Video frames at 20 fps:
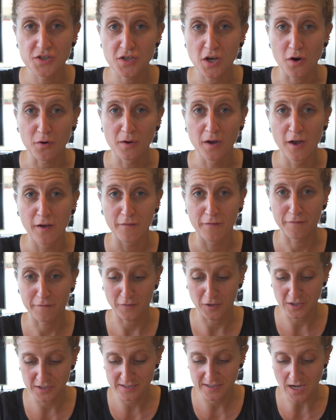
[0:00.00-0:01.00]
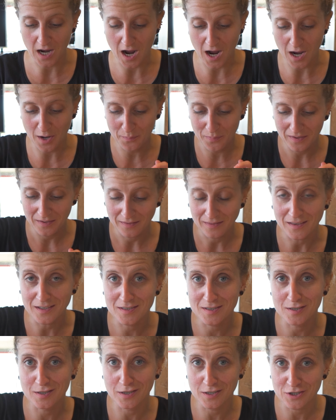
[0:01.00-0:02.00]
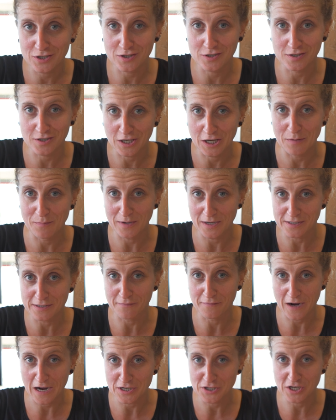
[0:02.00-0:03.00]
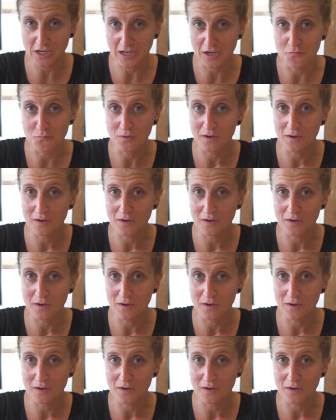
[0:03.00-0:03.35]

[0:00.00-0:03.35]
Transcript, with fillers: So first up, this delicious looking piece of fried chicken.